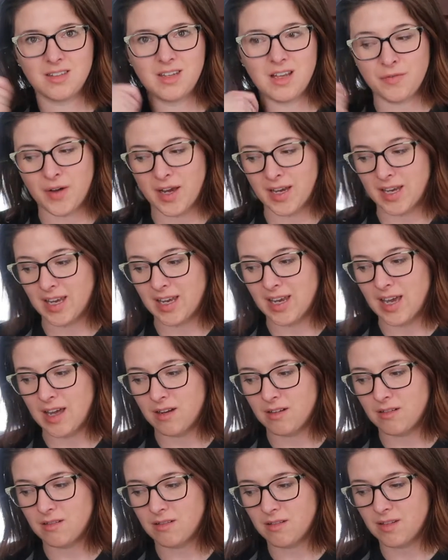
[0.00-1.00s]
if I can
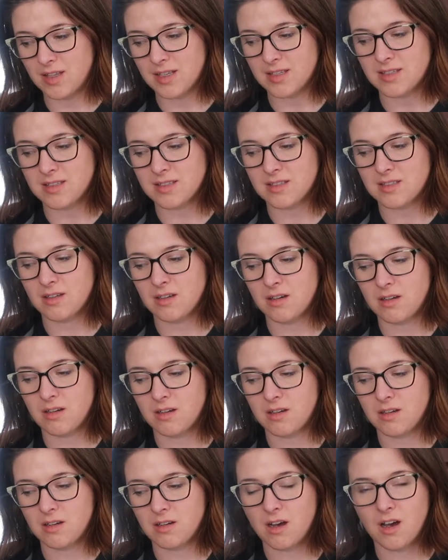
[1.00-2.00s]
get this
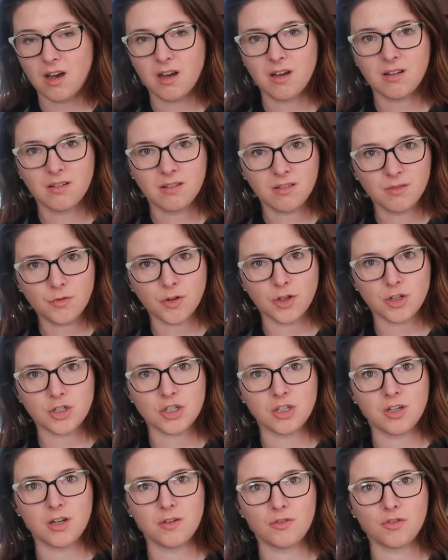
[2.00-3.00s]

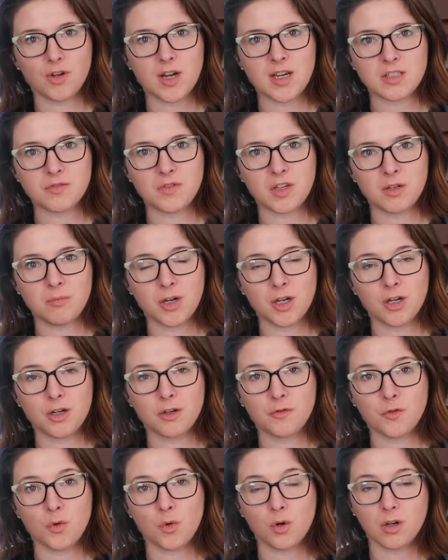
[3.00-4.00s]
version of grass-fed butter
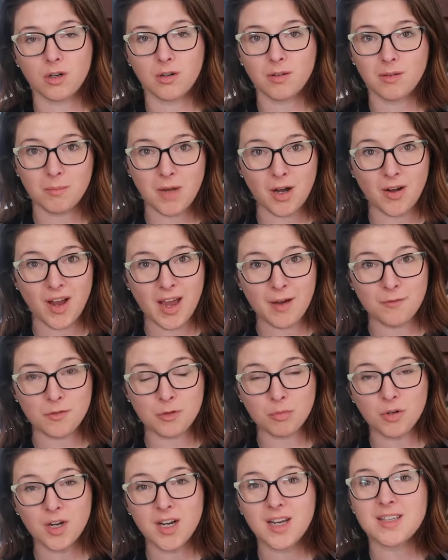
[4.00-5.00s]
for about half the
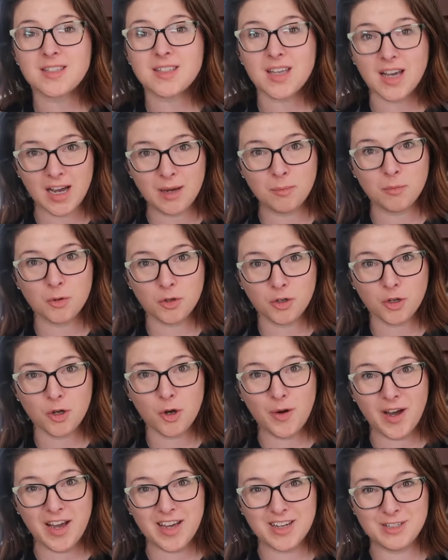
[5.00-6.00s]
price, I'm going to
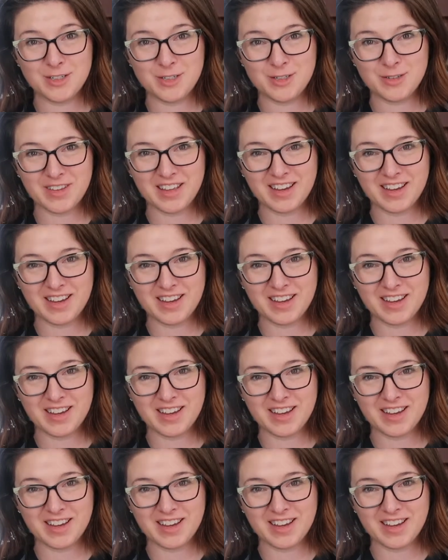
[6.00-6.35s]
go ahead and do